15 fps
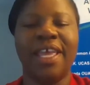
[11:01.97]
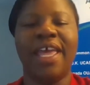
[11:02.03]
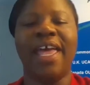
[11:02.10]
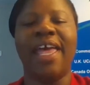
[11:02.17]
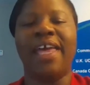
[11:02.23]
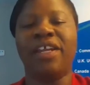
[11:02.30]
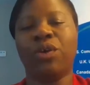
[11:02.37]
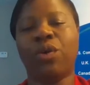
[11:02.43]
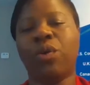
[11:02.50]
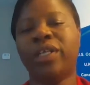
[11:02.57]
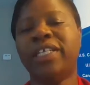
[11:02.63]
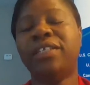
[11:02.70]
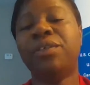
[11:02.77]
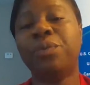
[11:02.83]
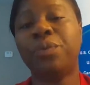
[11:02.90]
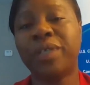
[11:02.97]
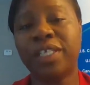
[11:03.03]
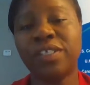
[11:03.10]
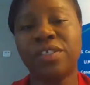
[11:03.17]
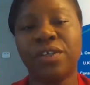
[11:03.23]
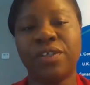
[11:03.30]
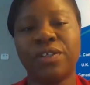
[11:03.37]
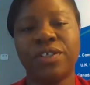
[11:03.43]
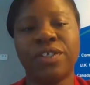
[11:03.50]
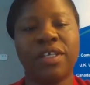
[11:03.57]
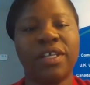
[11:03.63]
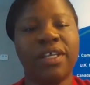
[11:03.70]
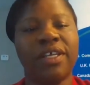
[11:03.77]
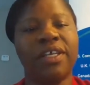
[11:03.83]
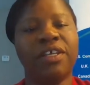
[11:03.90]
And according to research
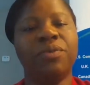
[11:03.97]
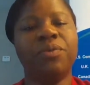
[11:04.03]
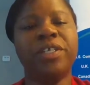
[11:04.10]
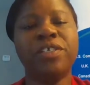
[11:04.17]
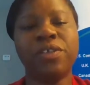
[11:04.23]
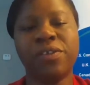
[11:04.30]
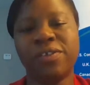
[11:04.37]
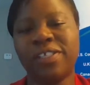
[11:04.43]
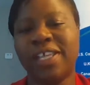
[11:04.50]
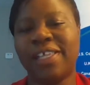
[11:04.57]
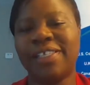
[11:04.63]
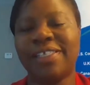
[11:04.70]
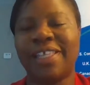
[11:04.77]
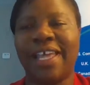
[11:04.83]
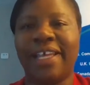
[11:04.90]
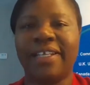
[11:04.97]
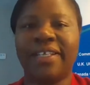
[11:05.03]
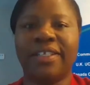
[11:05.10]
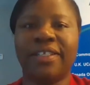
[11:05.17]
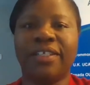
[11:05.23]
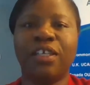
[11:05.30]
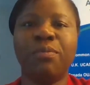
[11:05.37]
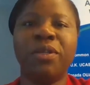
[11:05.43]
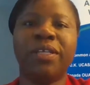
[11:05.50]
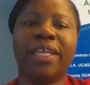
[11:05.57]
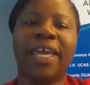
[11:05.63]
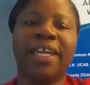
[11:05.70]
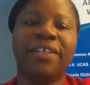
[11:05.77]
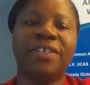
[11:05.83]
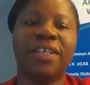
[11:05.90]
says that
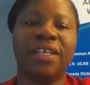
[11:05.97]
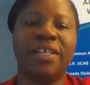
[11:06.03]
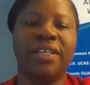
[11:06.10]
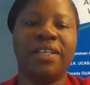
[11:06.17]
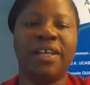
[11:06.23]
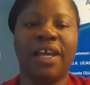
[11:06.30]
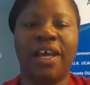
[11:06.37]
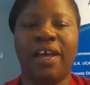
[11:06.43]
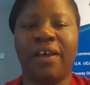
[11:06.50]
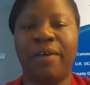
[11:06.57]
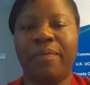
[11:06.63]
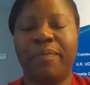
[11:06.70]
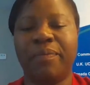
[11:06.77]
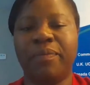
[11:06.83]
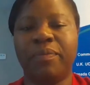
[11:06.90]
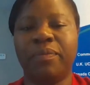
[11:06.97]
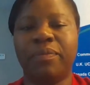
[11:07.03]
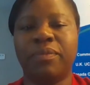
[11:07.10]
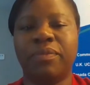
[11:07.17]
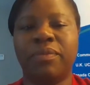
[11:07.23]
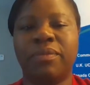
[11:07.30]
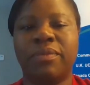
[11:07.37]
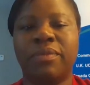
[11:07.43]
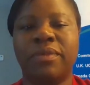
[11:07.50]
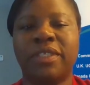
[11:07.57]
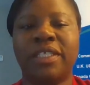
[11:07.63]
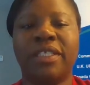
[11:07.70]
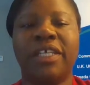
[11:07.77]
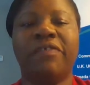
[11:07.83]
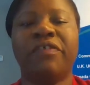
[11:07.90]
communication
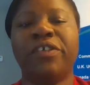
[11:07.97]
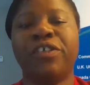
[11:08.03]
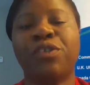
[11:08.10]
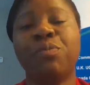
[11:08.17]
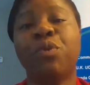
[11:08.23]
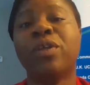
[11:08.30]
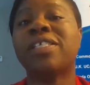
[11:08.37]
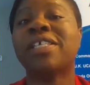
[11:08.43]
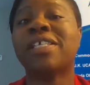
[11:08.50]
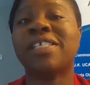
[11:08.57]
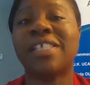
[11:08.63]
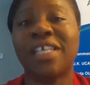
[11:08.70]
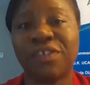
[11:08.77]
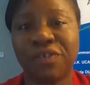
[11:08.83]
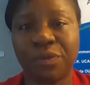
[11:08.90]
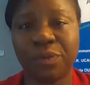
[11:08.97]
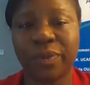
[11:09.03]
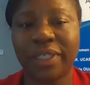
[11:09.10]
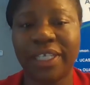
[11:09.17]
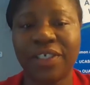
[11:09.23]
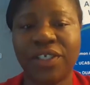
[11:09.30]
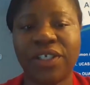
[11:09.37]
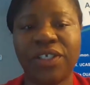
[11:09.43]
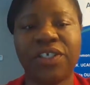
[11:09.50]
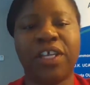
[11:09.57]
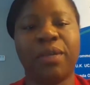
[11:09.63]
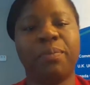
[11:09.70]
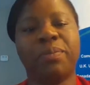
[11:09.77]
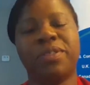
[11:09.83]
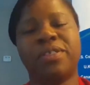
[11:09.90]
delivers more successful
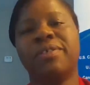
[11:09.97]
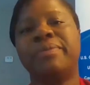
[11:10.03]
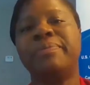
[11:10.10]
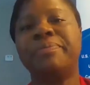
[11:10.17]
relationships.